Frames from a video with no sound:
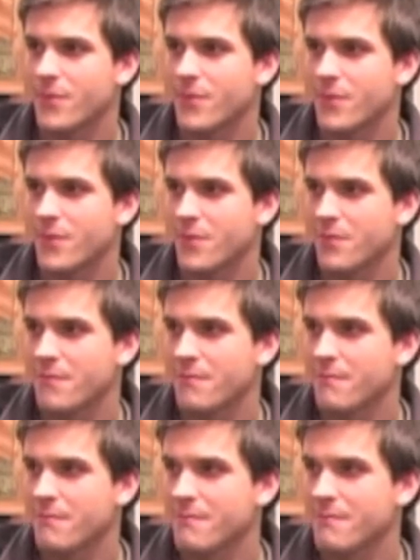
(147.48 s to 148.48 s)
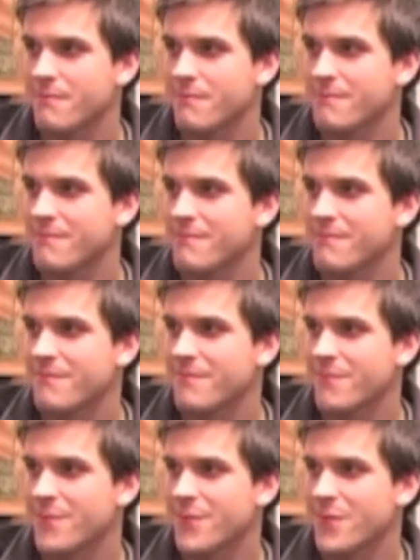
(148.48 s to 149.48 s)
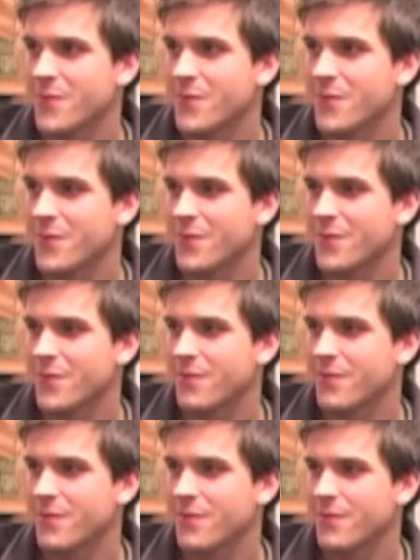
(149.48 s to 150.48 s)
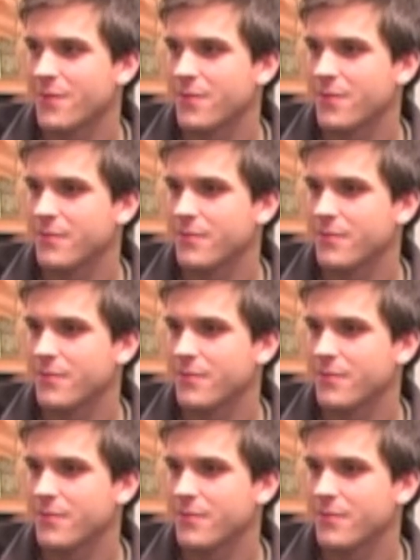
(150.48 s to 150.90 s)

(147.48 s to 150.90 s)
(silent)